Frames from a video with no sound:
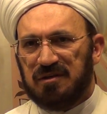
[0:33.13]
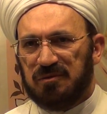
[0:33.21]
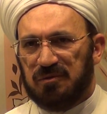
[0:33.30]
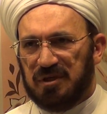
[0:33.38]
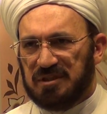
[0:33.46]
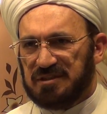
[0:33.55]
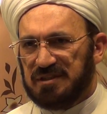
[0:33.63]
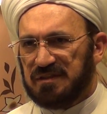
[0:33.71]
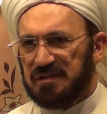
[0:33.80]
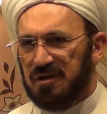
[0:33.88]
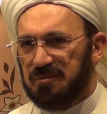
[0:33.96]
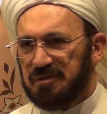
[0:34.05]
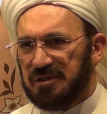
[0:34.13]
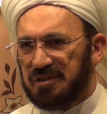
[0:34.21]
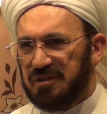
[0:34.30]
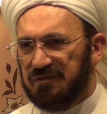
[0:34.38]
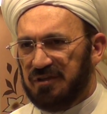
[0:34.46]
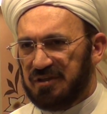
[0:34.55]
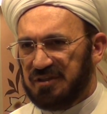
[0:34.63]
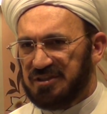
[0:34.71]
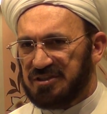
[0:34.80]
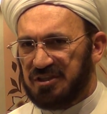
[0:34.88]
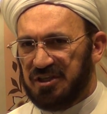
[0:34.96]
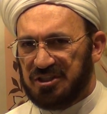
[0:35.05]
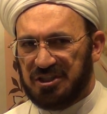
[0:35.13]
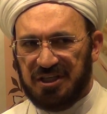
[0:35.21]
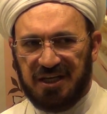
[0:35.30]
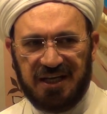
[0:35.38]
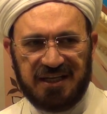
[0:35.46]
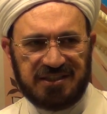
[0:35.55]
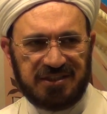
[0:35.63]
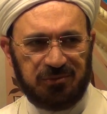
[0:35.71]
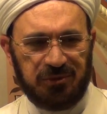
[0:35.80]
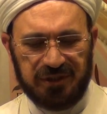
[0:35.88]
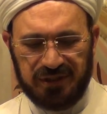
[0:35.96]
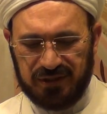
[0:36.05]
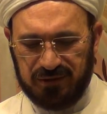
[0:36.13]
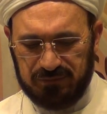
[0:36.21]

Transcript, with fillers: was the topic of our discussion last week.